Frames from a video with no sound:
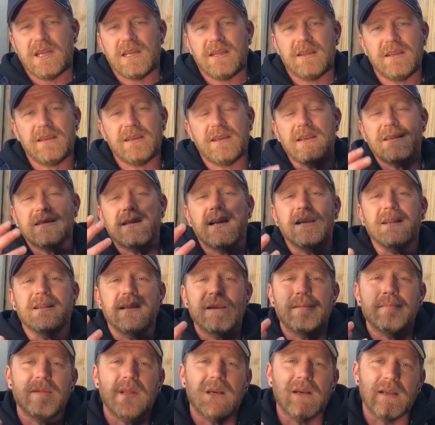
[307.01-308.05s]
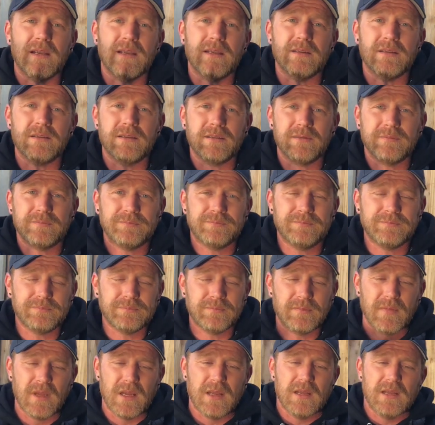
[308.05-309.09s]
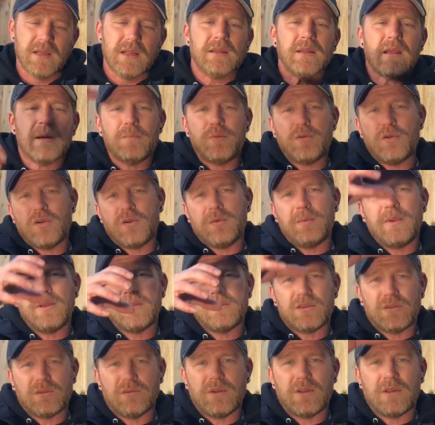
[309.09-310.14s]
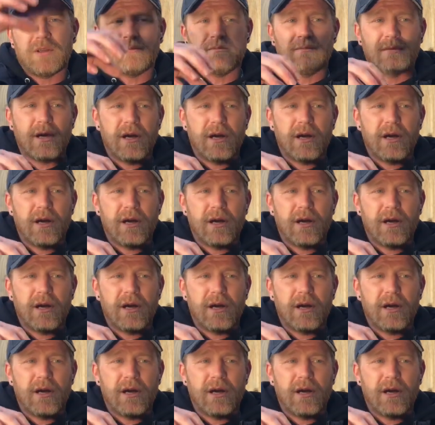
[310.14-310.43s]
Then they take them nuggets, they put them into